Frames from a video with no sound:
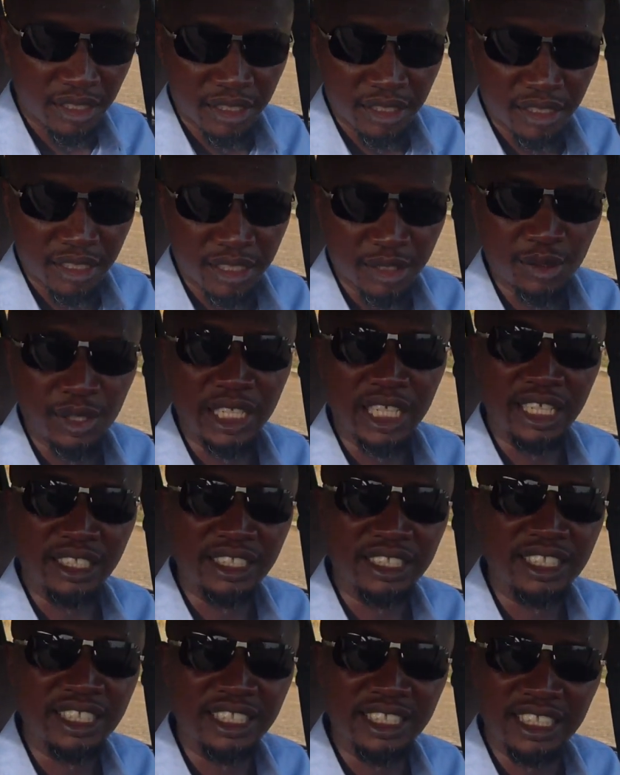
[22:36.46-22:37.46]
those are
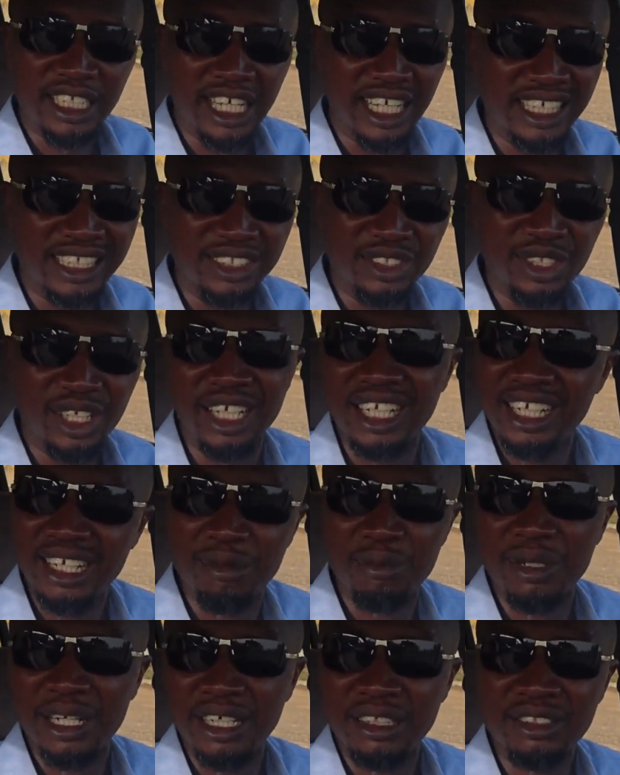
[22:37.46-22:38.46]
the things I enjoy
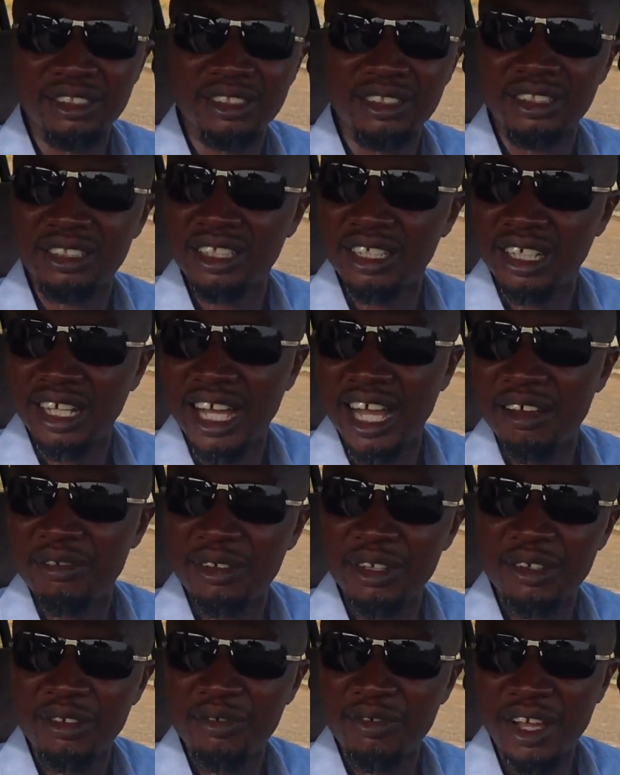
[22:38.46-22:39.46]
about
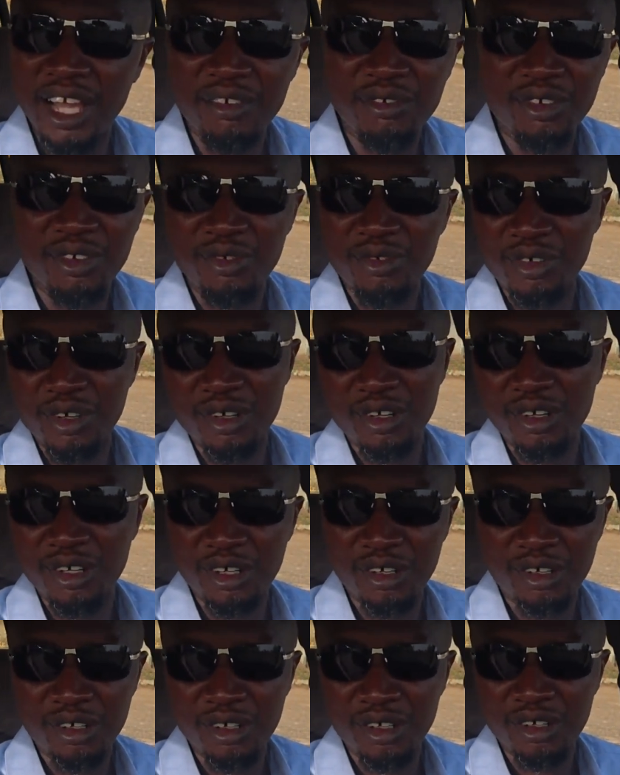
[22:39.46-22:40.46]
having 504
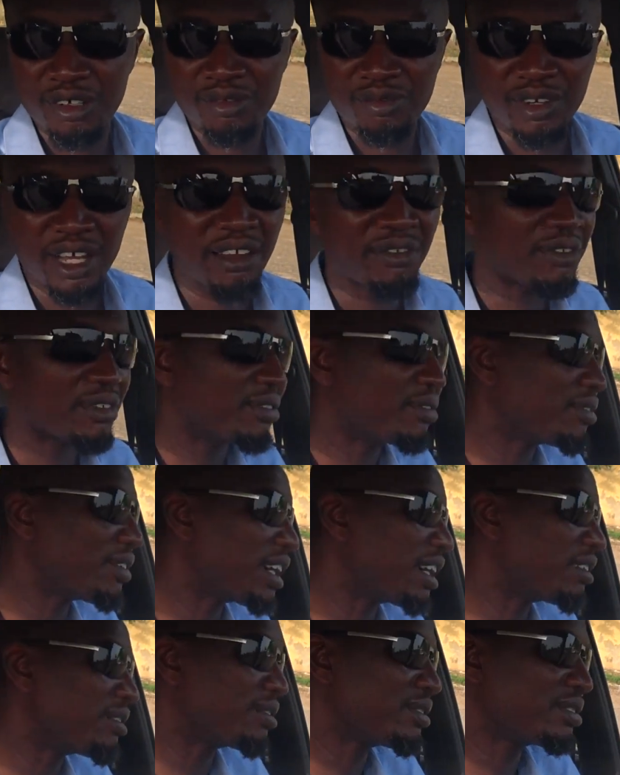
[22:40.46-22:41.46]
or
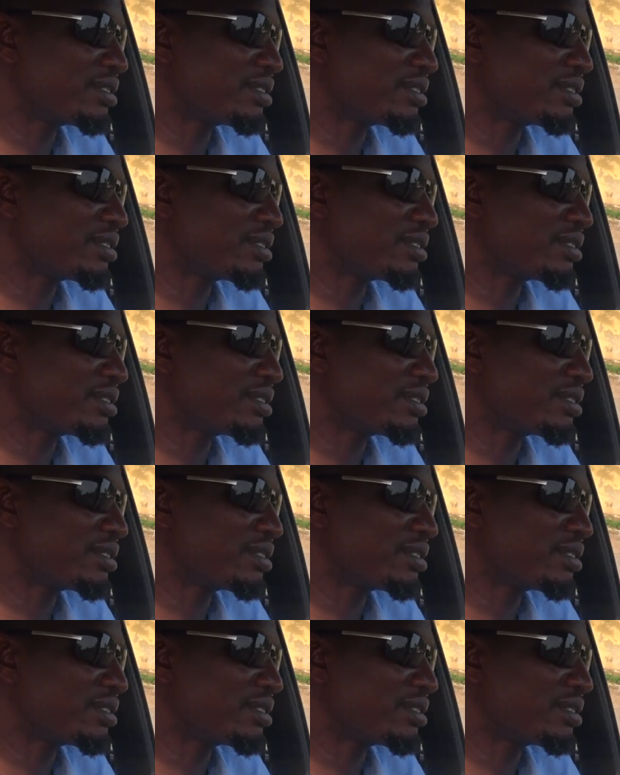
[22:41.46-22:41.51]
505.